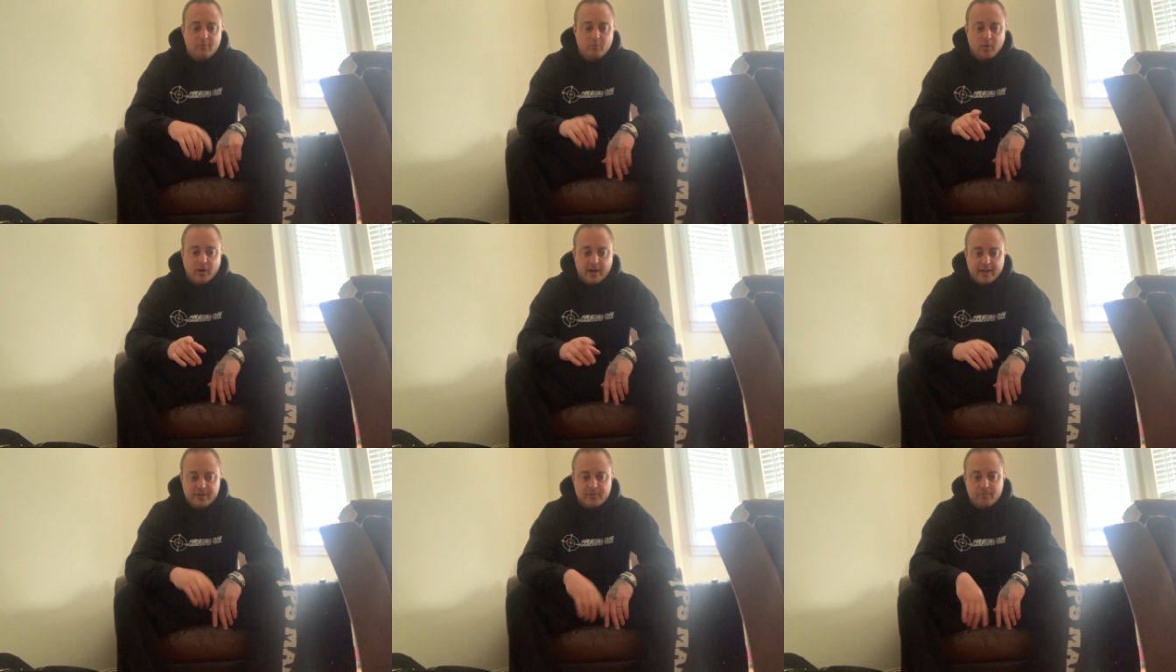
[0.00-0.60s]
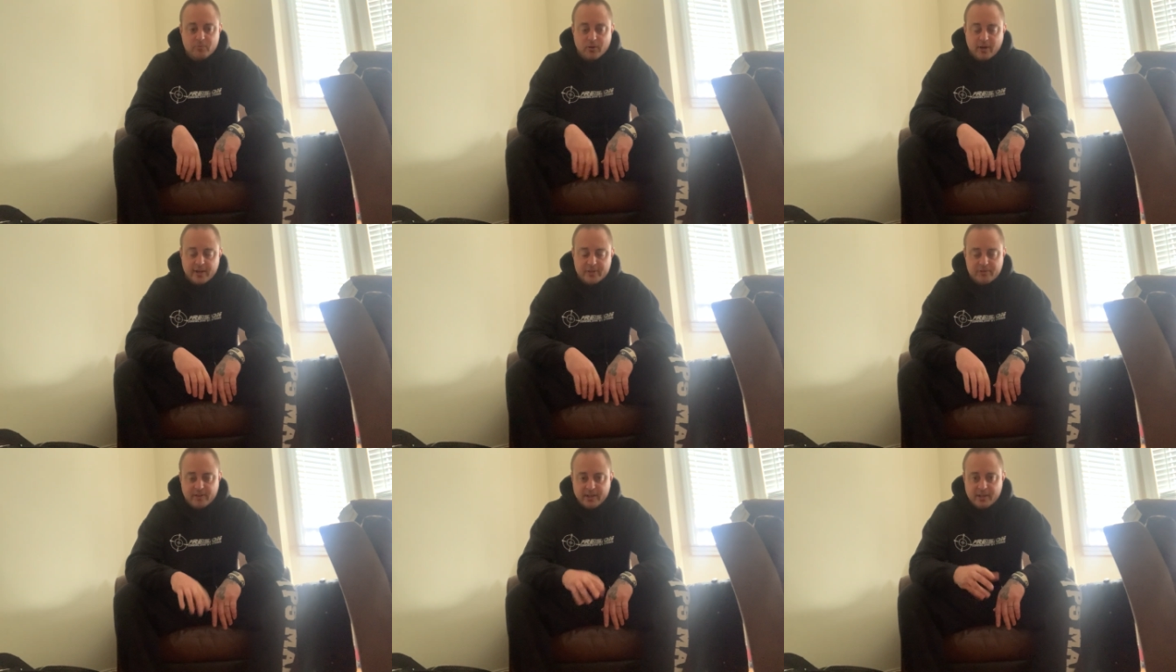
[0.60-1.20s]
where I
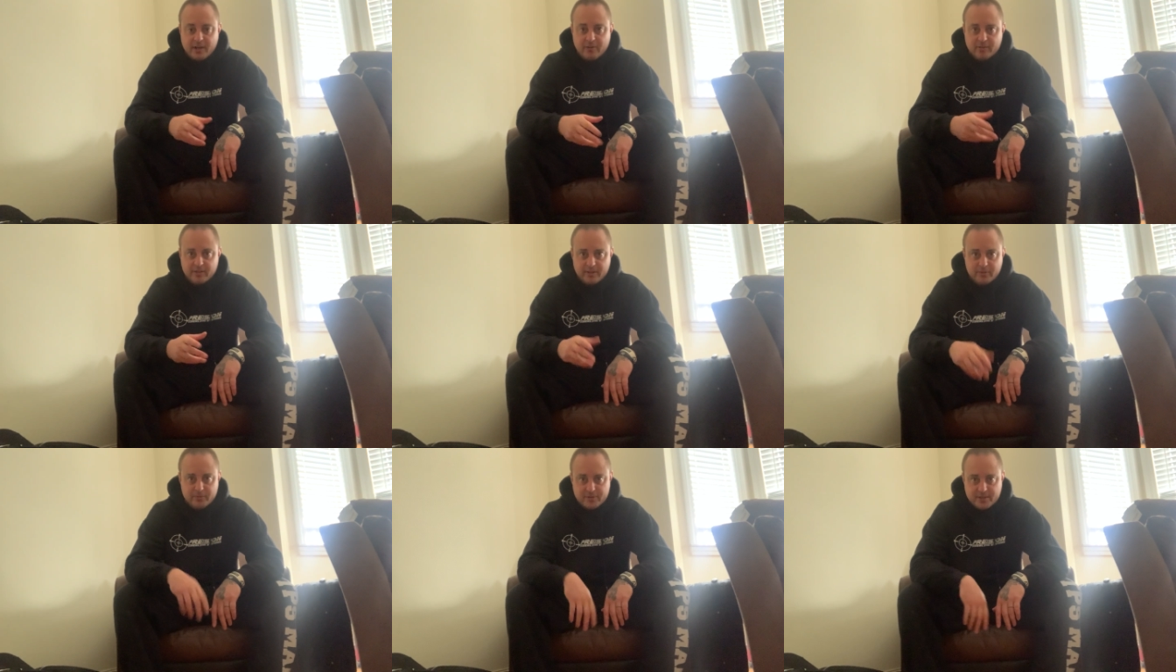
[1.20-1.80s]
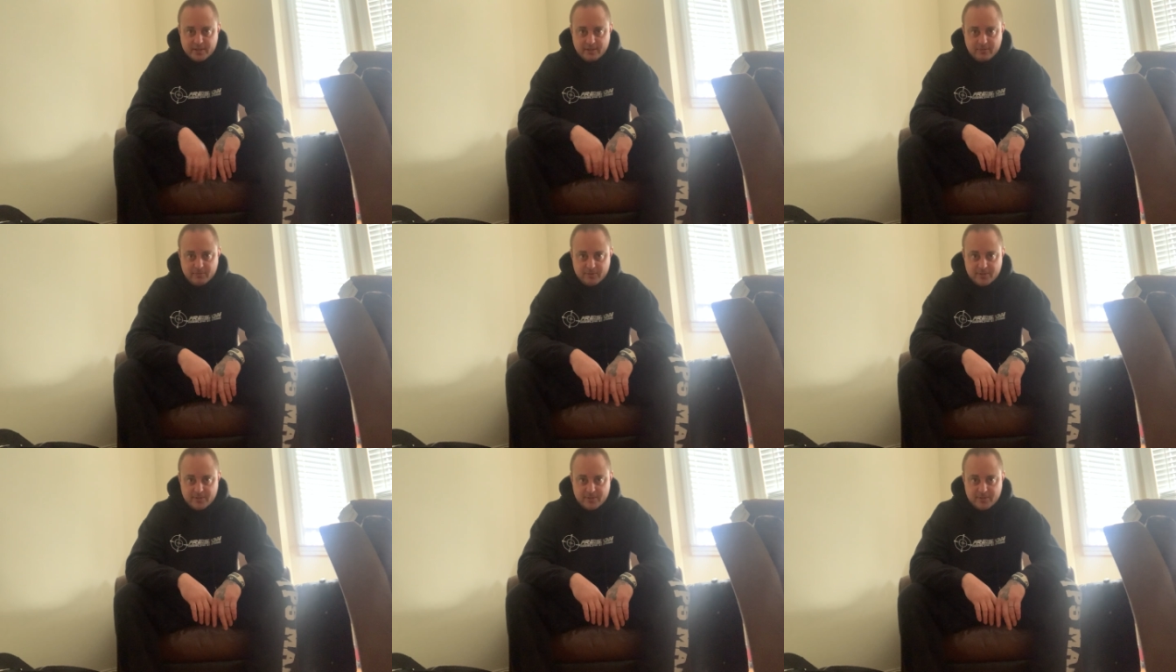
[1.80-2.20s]
train currently, and we'll see